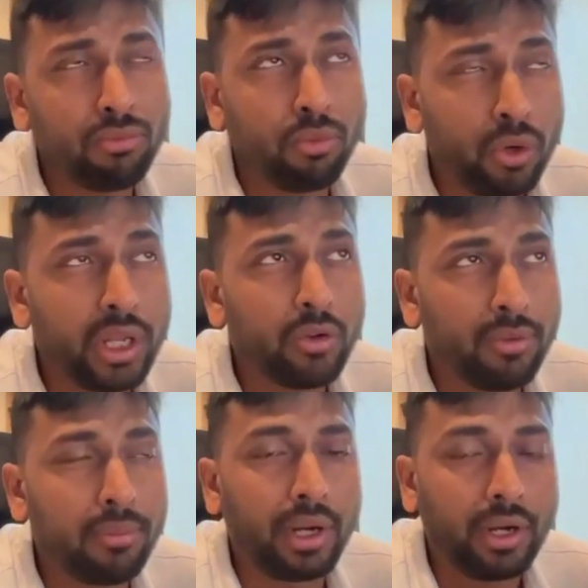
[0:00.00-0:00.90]
14 or
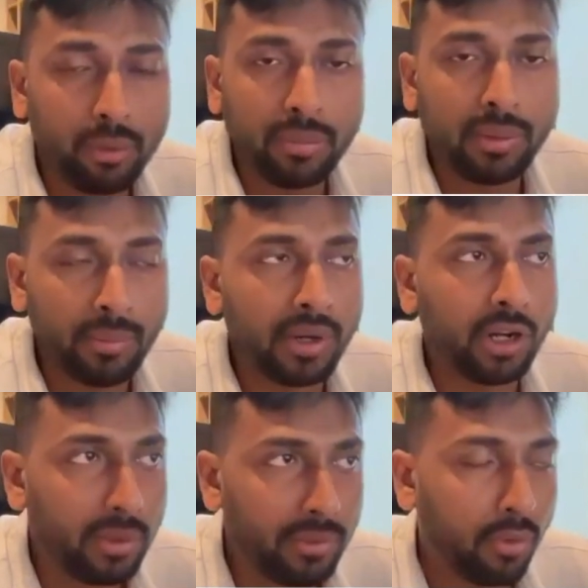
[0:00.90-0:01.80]
15, I don't remember
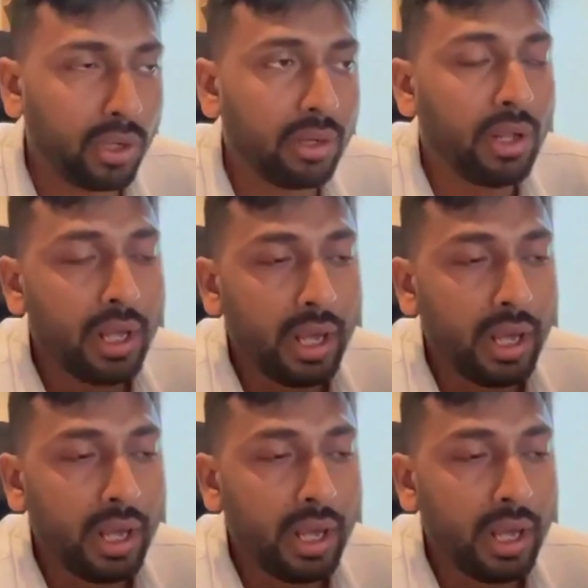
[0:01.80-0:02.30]
now, but 14,